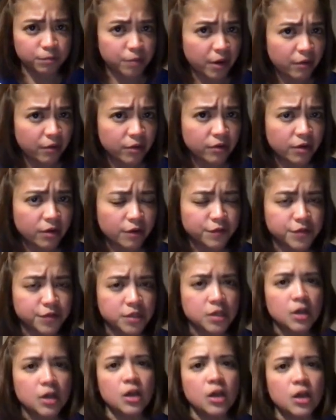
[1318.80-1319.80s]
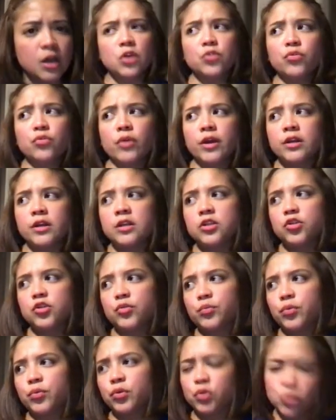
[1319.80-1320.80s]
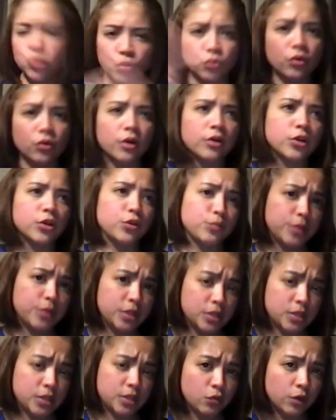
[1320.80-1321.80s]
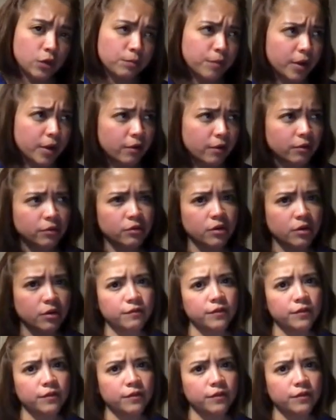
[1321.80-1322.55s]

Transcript: paragraphs? Do I need to put two arguments in one paragraph?